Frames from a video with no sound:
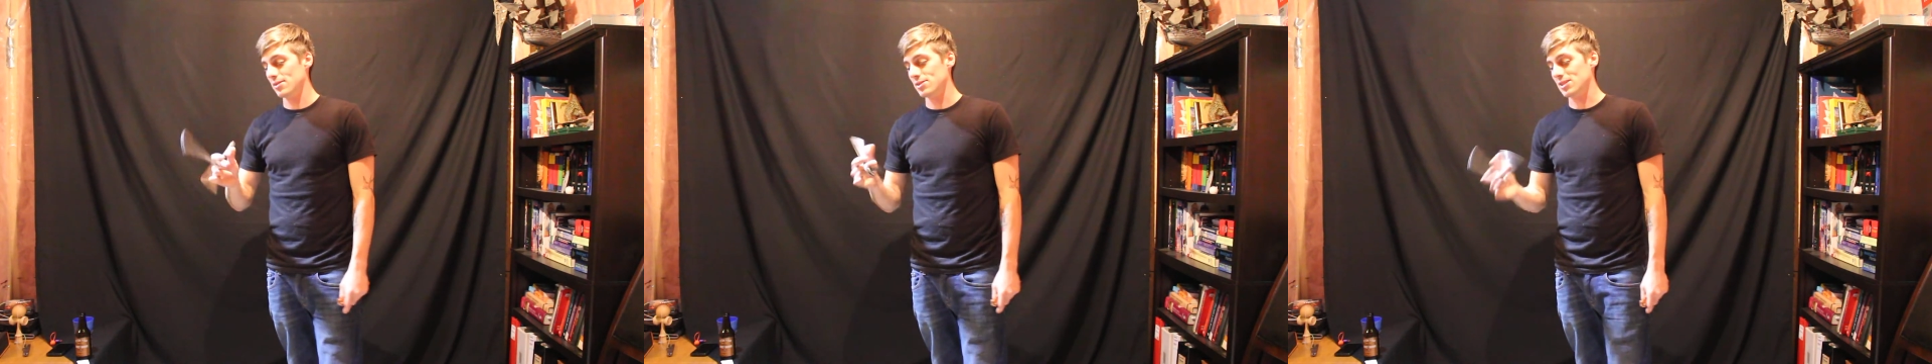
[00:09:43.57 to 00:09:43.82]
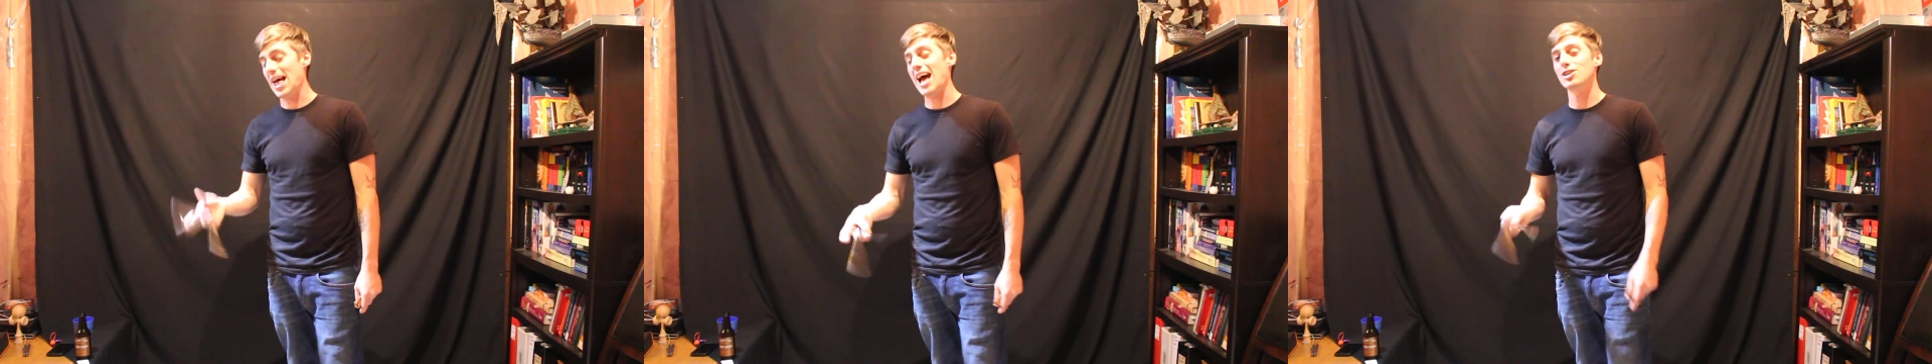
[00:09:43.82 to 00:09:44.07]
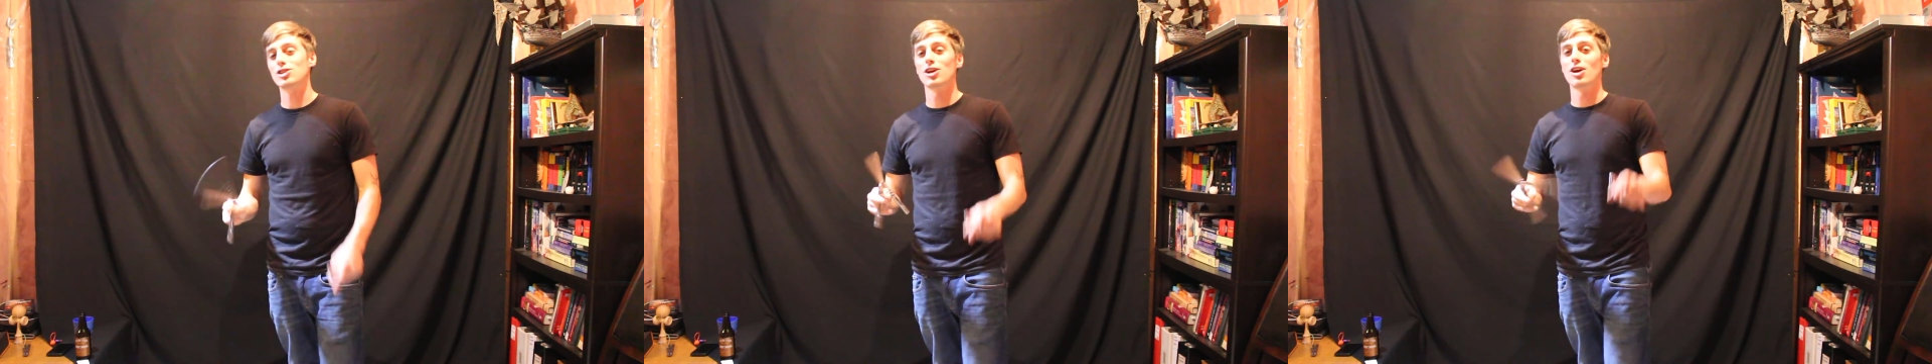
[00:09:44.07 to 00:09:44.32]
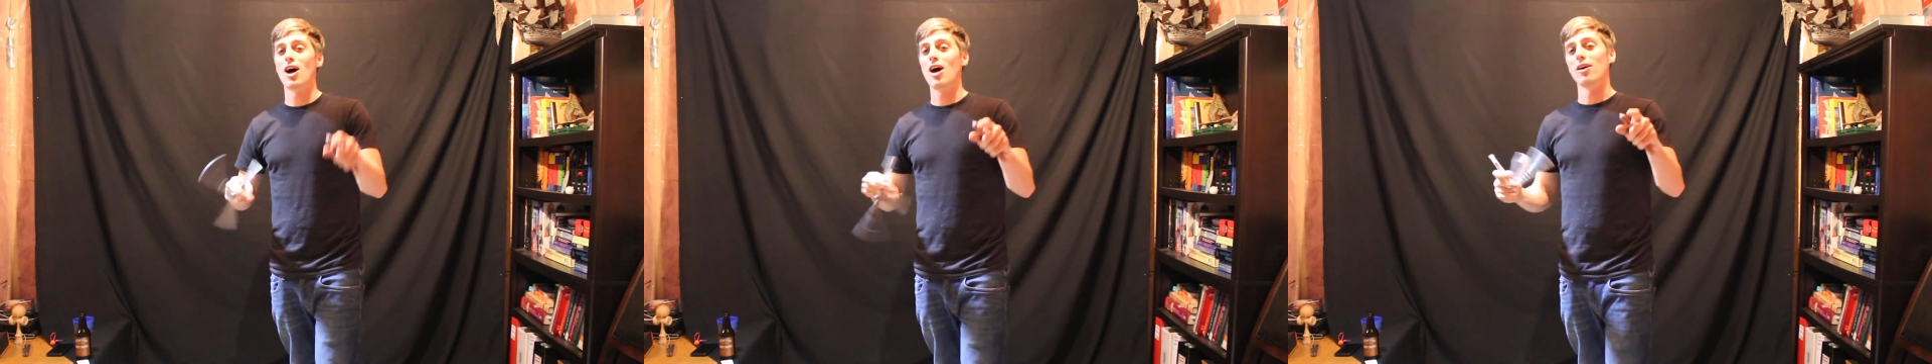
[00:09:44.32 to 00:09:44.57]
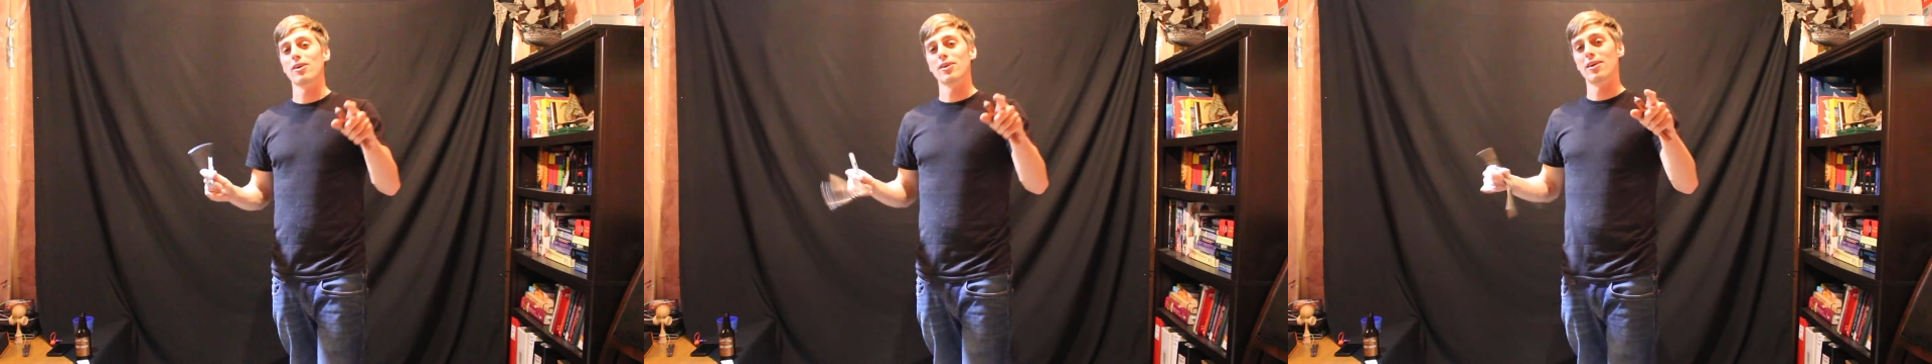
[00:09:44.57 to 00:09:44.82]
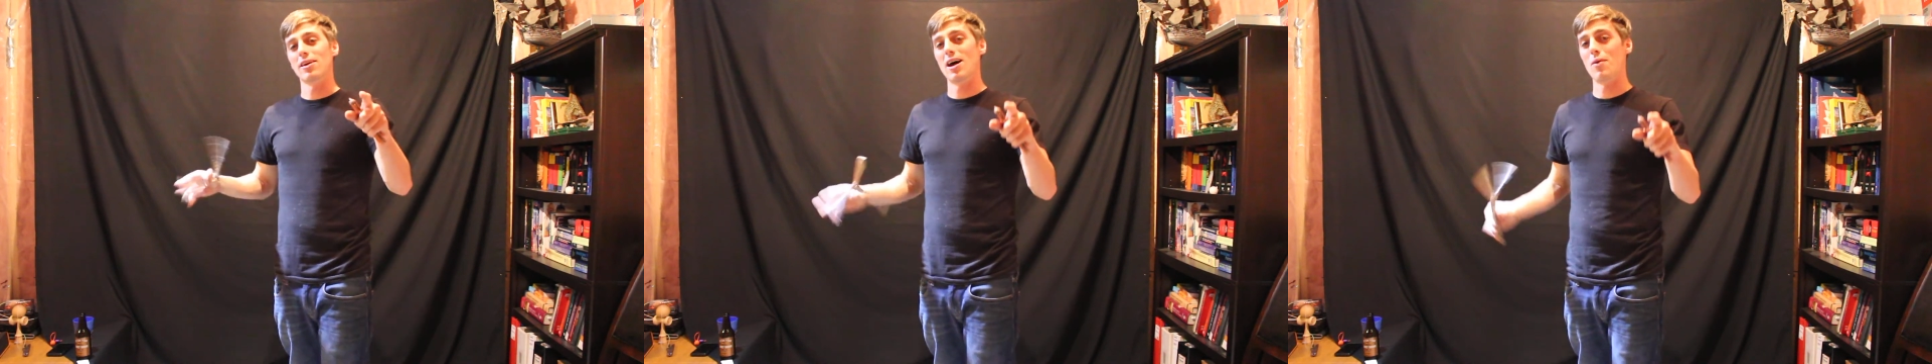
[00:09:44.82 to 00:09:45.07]
Slash,
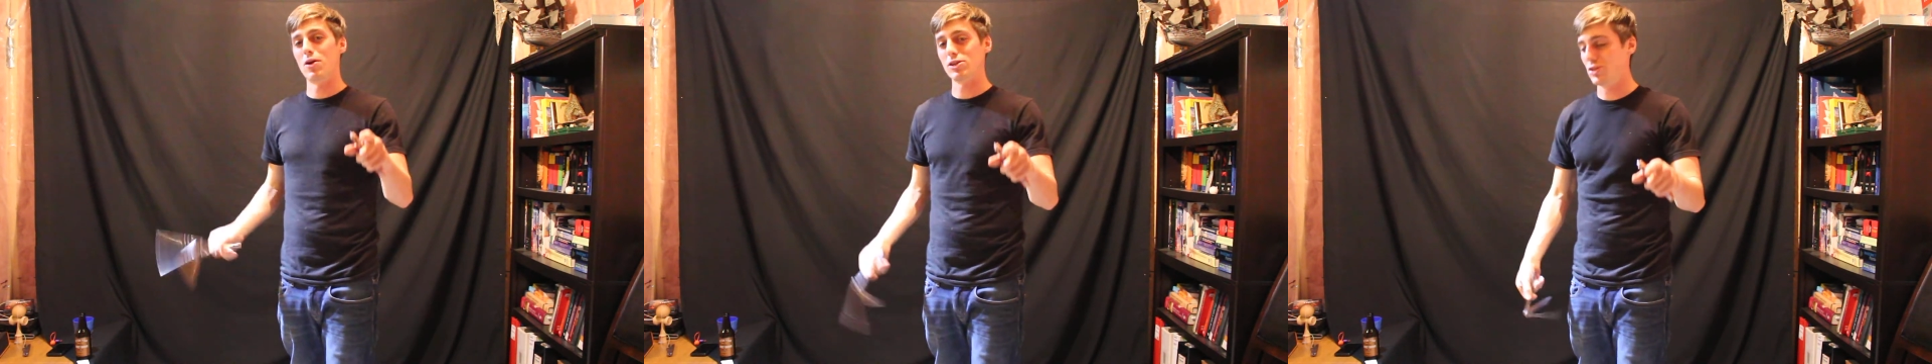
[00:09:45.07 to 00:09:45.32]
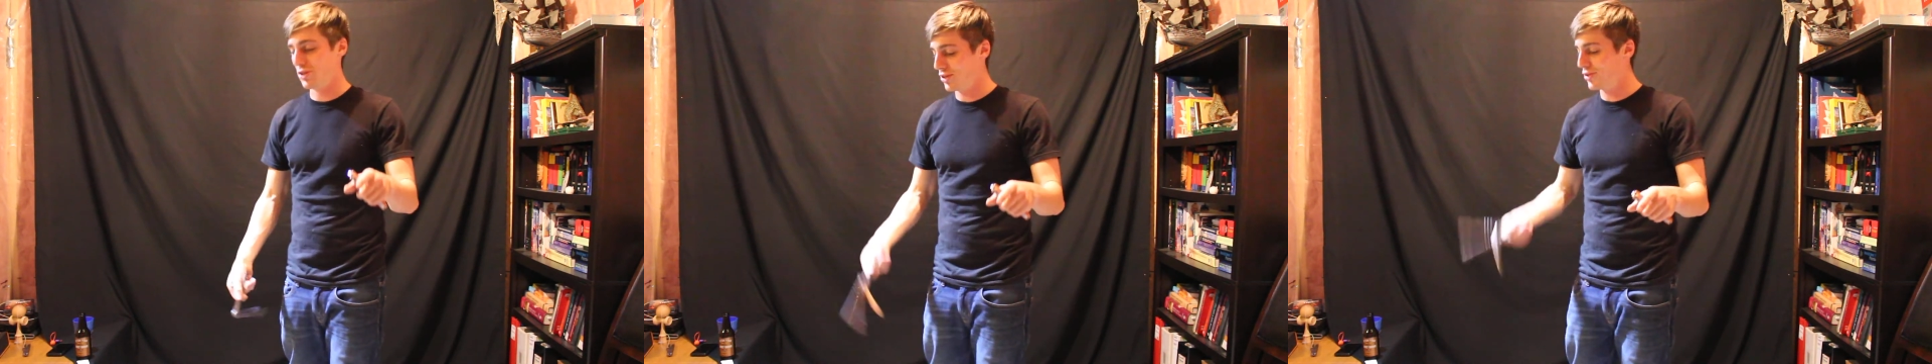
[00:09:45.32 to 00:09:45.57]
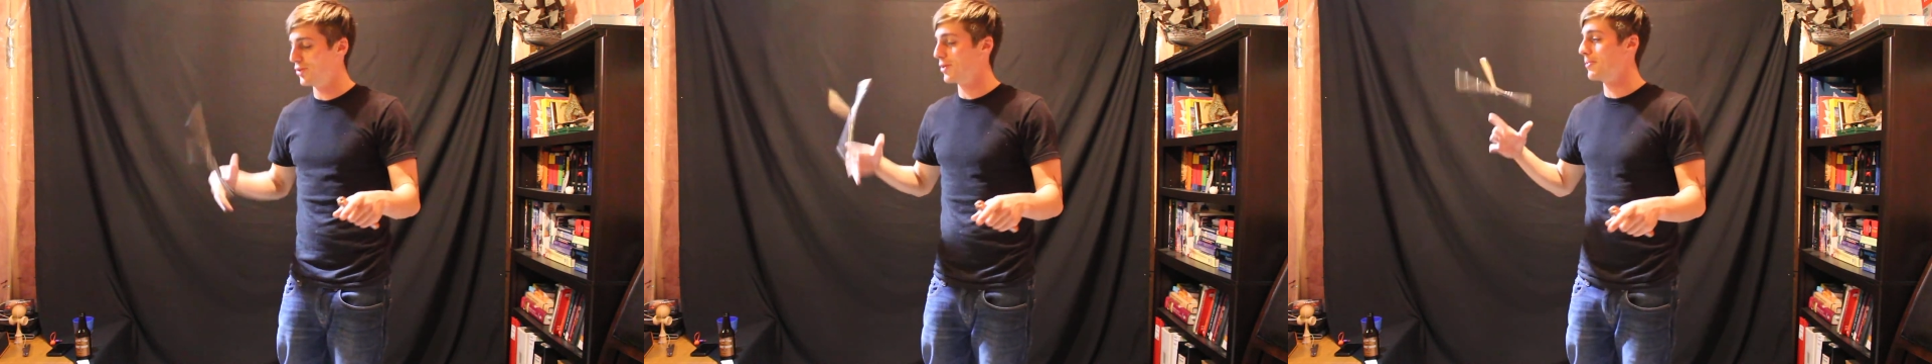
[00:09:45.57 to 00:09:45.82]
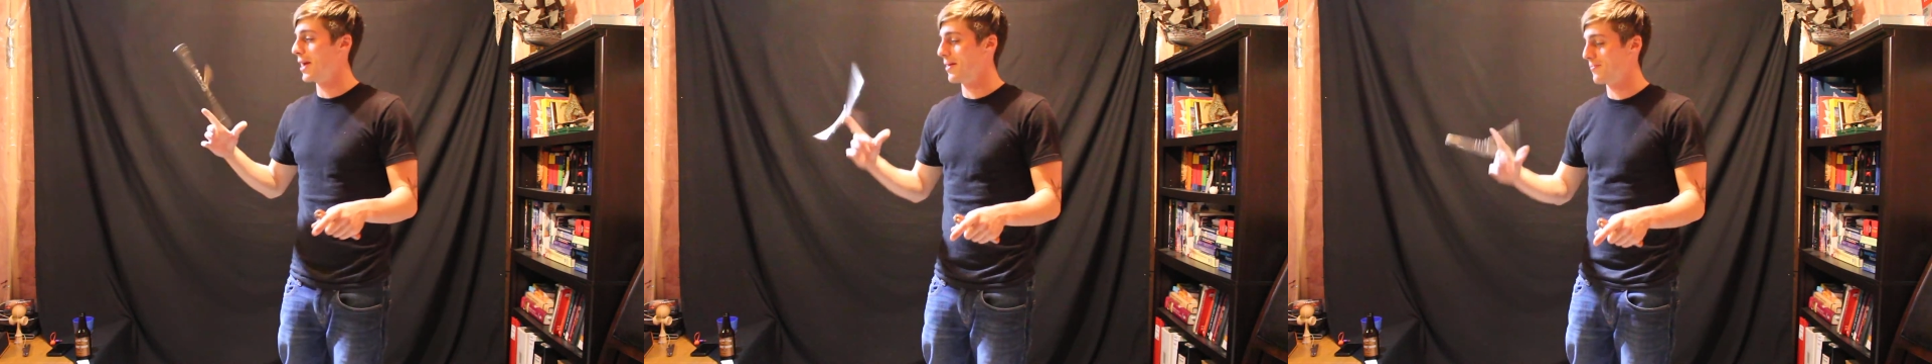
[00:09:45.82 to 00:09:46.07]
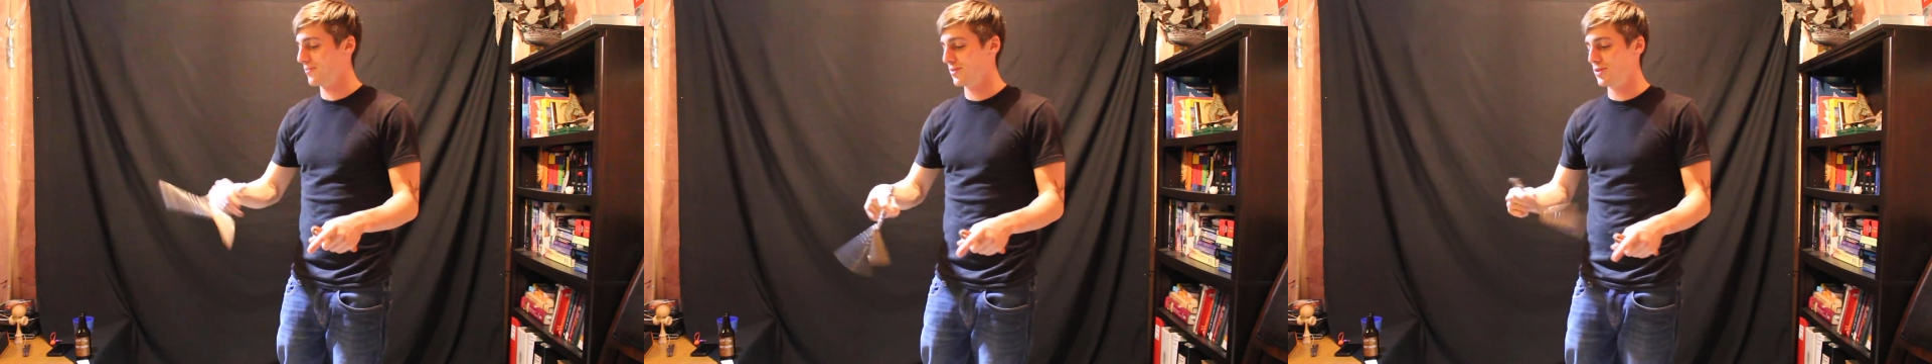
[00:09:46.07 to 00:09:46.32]
I want you to do it, man.